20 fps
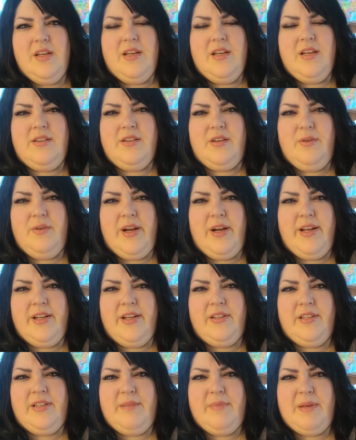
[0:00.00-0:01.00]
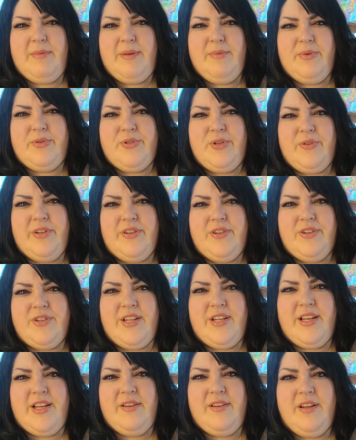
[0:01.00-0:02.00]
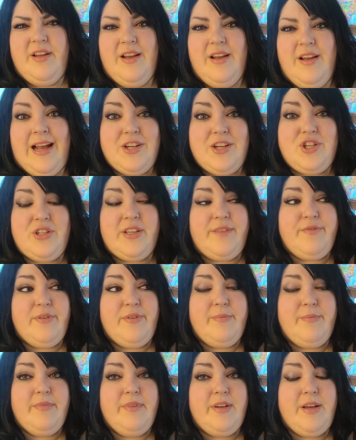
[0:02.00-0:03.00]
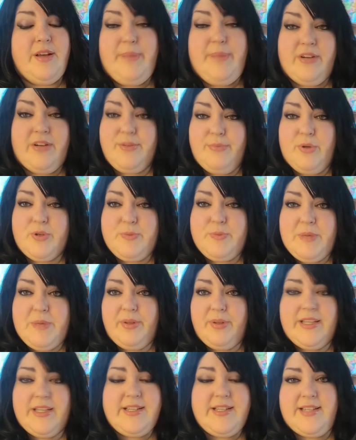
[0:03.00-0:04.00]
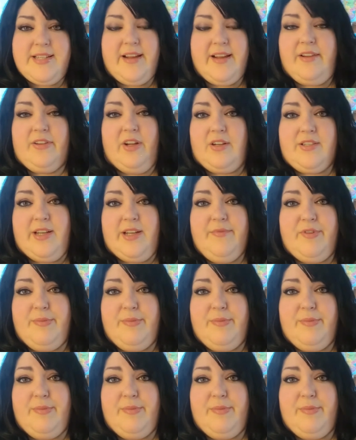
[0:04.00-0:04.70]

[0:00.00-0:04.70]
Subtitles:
It took a while, and maybe most don't understand. Actually, compared to most people, it didn't take a long time for